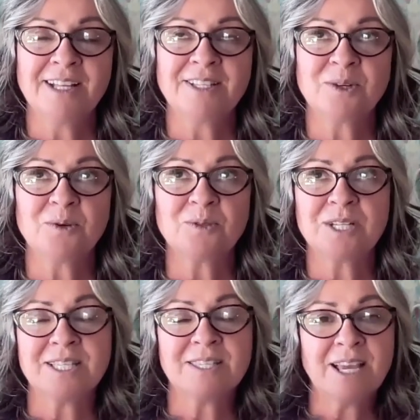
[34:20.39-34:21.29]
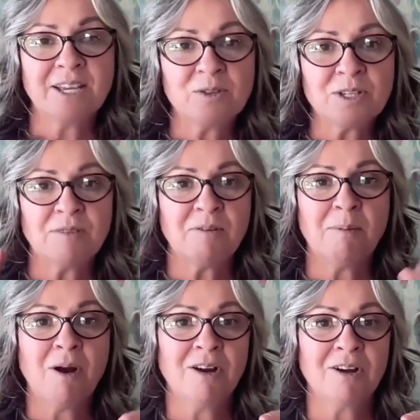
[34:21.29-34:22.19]
And so to set yourself
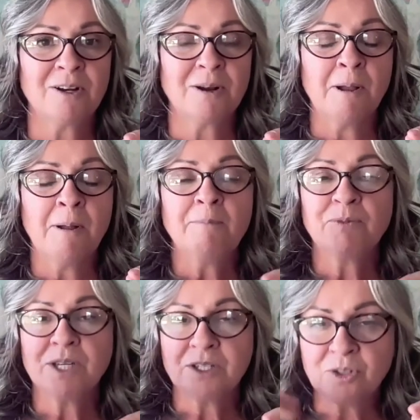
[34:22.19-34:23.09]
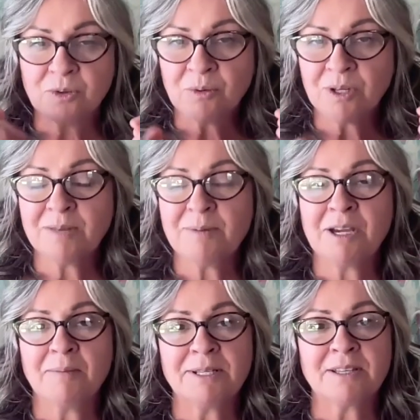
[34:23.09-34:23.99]
apart is to really
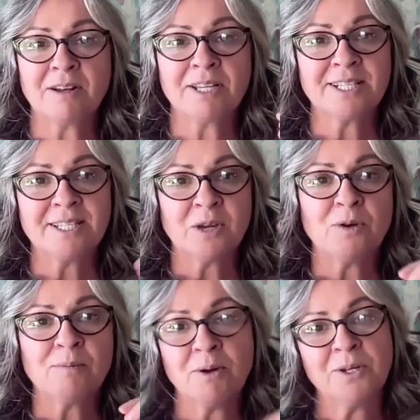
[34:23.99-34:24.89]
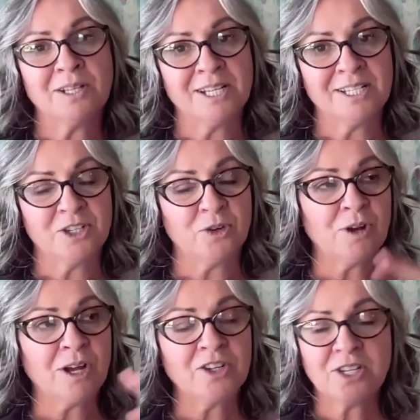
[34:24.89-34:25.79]
become a sonic ceremonialist. You're
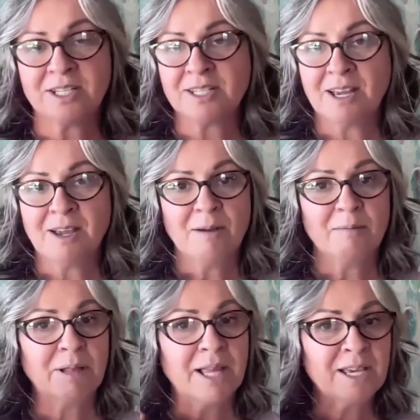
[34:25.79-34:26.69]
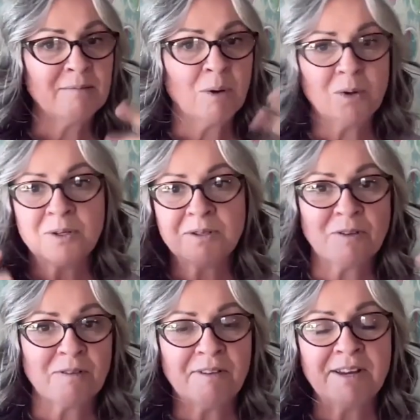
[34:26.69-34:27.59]
not just playing bowls
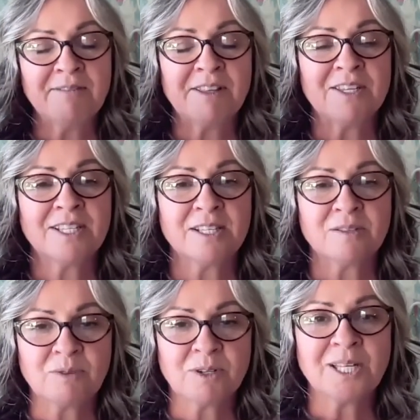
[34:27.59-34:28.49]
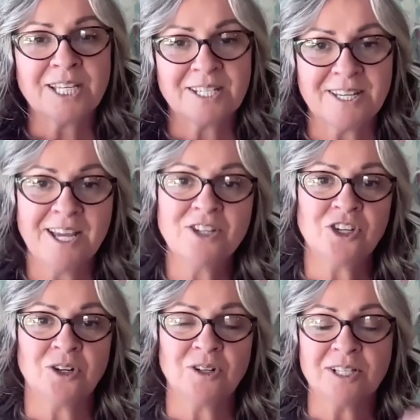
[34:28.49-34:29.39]
for the fun of it. This is really
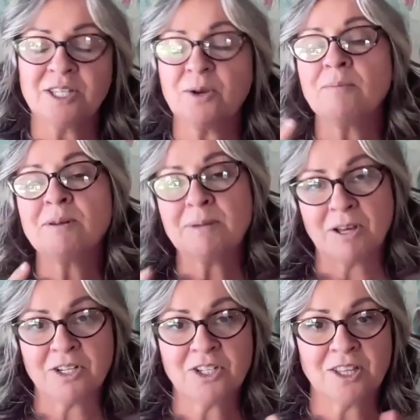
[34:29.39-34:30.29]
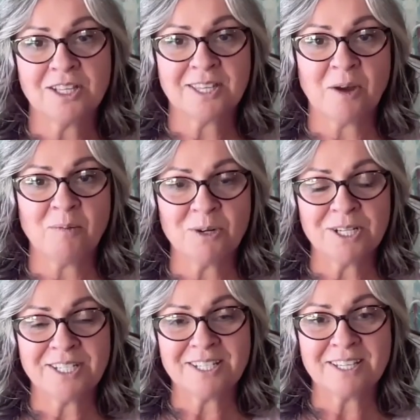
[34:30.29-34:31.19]
intentional. And so I'm going to be launching the Sound
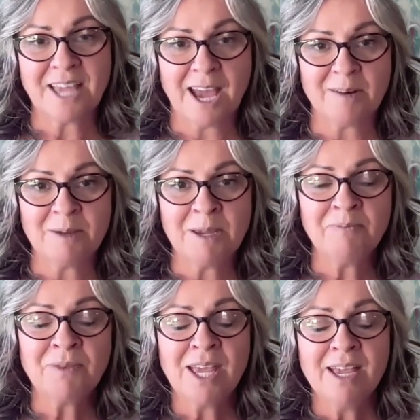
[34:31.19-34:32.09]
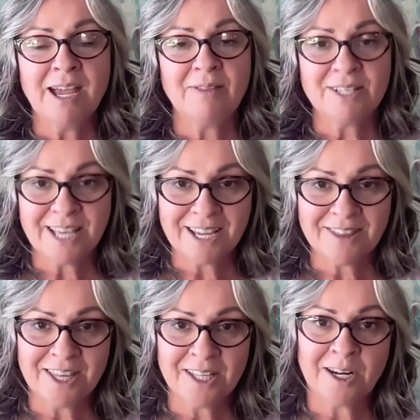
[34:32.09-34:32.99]
Priestess Academy. And the
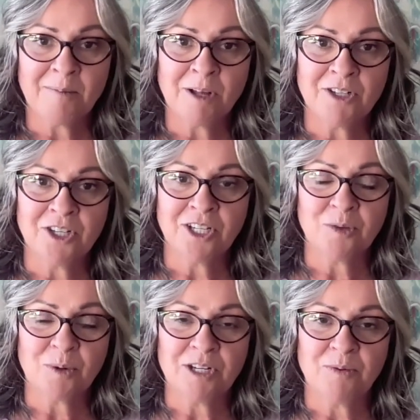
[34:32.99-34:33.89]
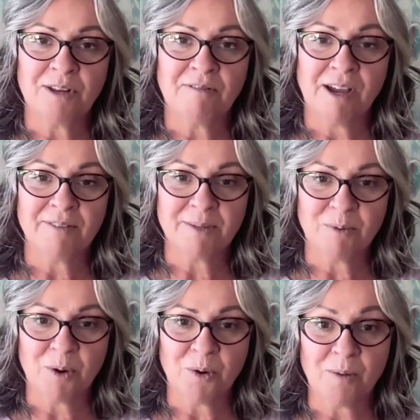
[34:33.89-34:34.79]
second thing that I'm launching in 2025 is a
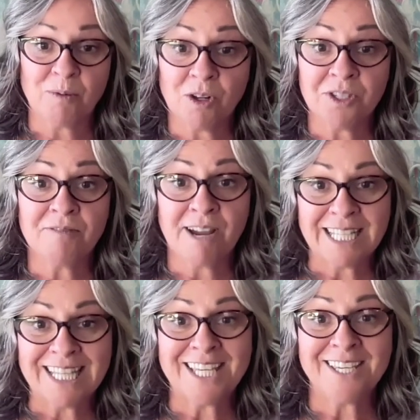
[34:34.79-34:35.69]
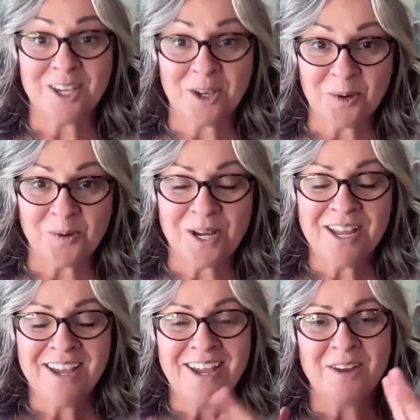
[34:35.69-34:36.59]
program called Divinely You.
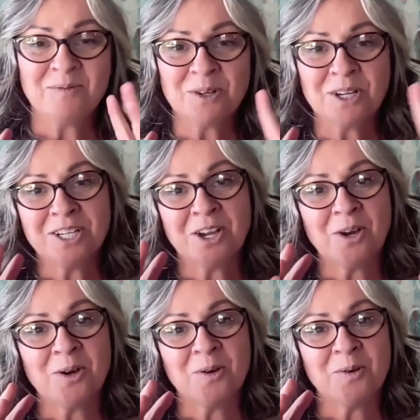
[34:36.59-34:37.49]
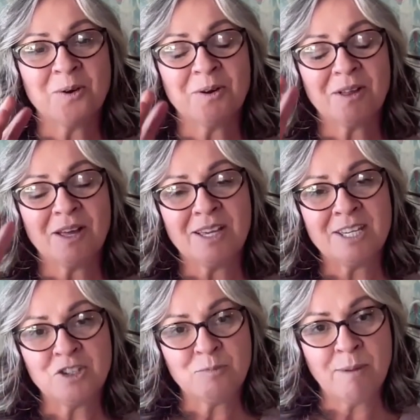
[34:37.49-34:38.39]
And we're going to go
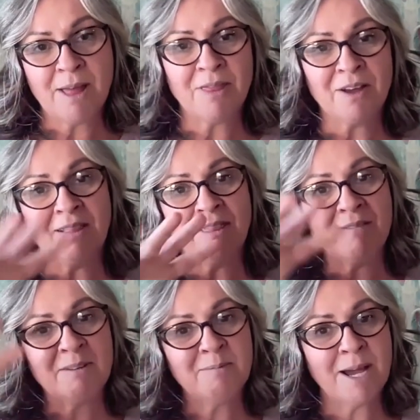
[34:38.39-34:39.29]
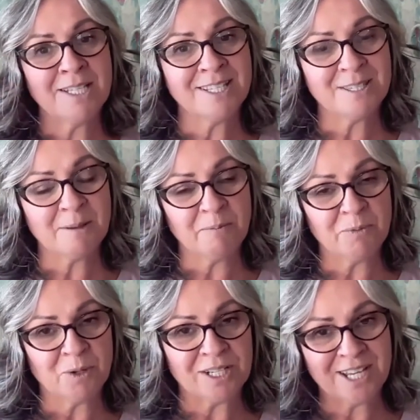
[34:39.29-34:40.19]
each month, 11 months,
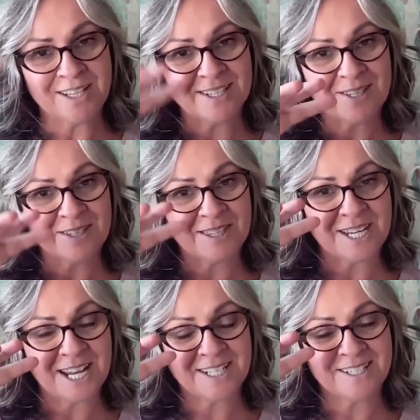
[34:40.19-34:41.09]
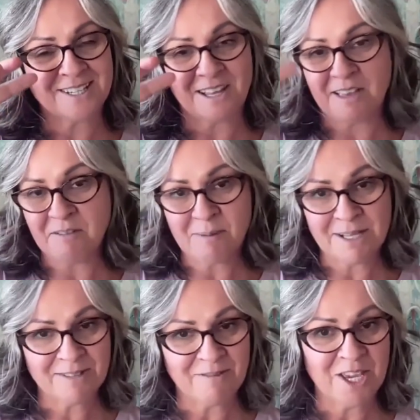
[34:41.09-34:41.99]
we're going to take this the next 11
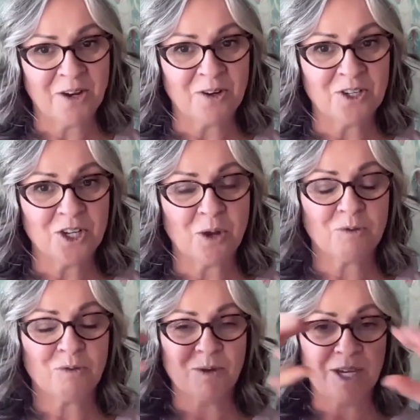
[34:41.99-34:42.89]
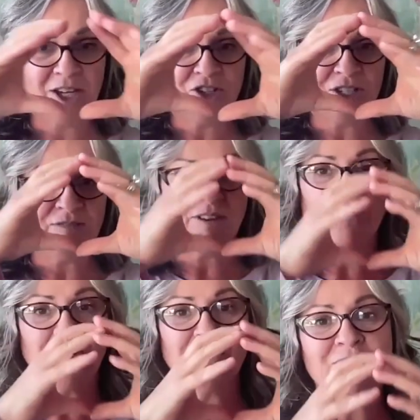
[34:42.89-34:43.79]
months of the year to go through each
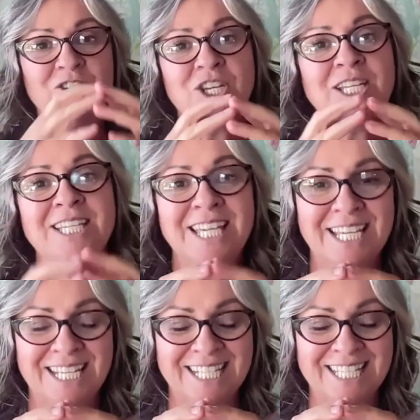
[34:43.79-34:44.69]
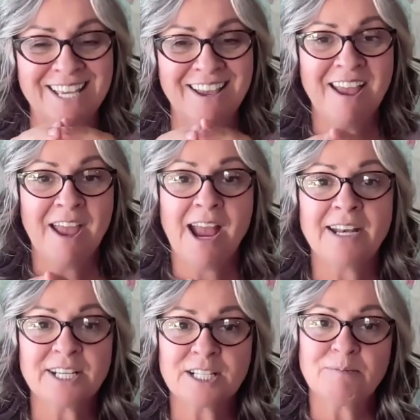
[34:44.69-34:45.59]
sphere of the gene keys
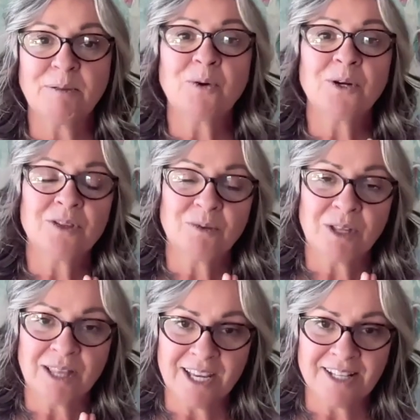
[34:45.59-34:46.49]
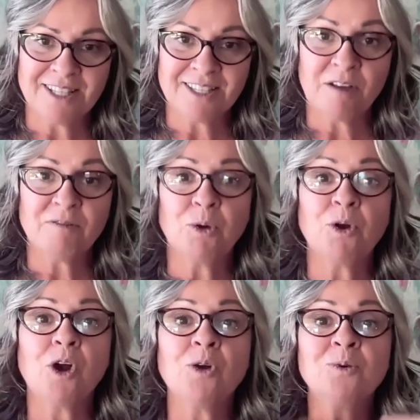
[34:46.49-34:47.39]
and explore it through the lens of
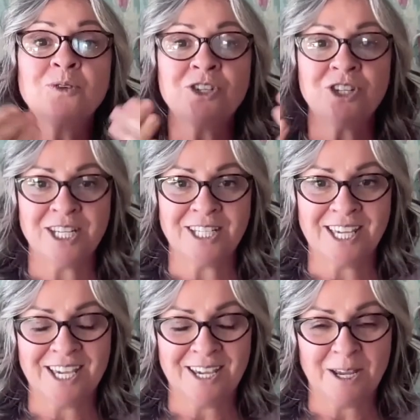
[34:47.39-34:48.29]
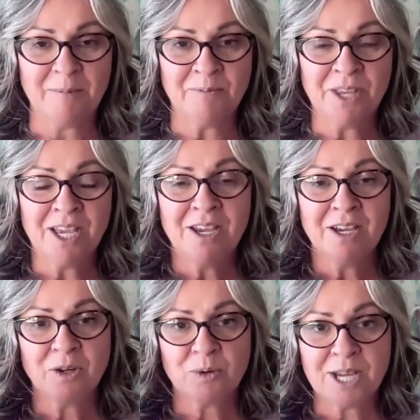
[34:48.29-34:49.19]
your own gene key,
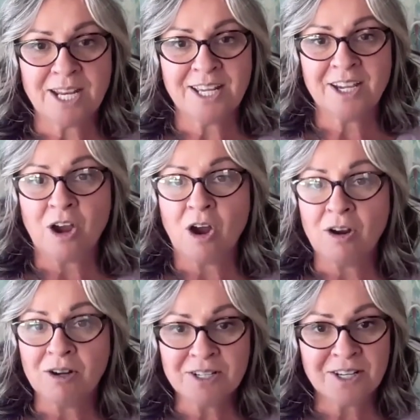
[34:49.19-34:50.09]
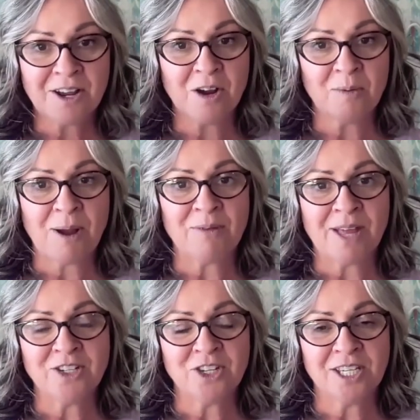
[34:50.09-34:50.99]
creating art around
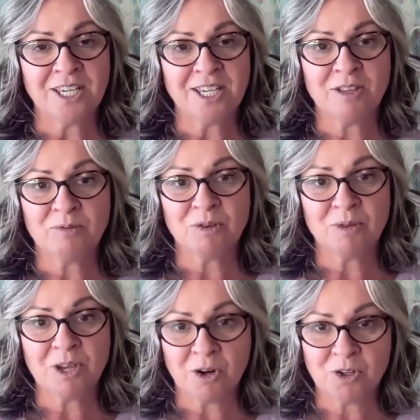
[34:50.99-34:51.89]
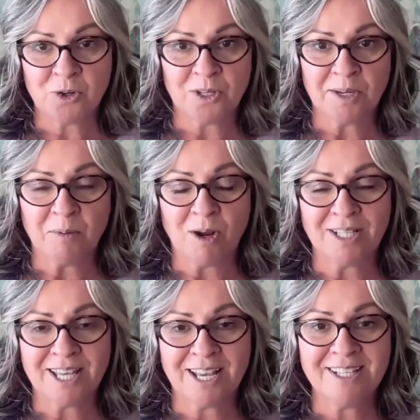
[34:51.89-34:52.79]
that gene key through the art journaling
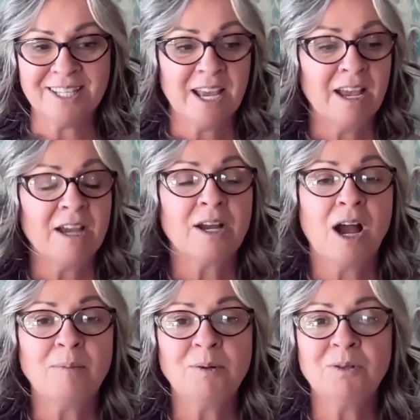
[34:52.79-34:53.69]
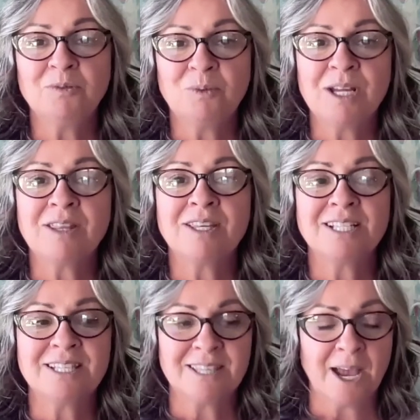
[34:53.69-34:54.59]
process, coupled with
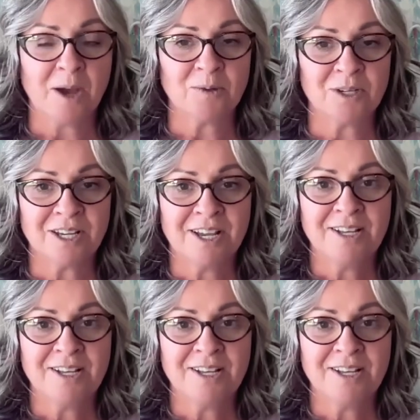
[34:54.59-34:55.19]
sound.